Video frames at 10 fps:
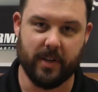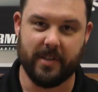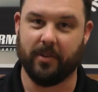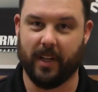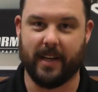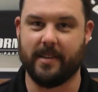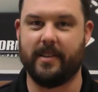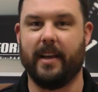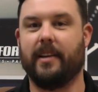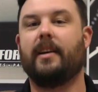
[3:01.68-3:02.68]
ring seal, and like I
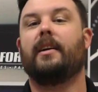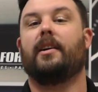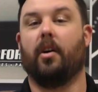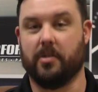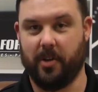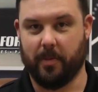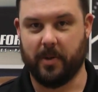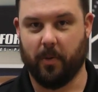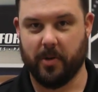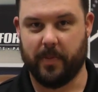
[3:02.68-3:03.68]
said, also helps
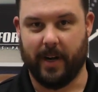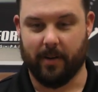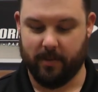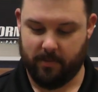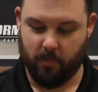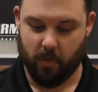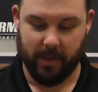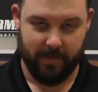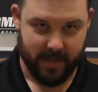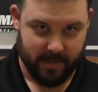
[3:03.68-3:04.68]
in horsepower.
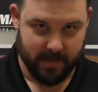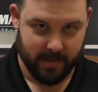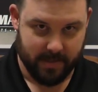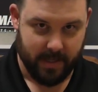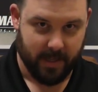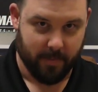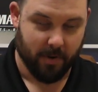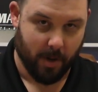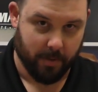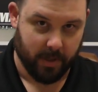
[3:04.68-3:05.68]
Well, if this isn't sealing
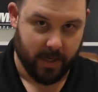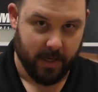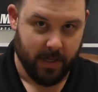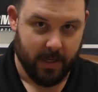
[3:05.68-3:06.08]
properly,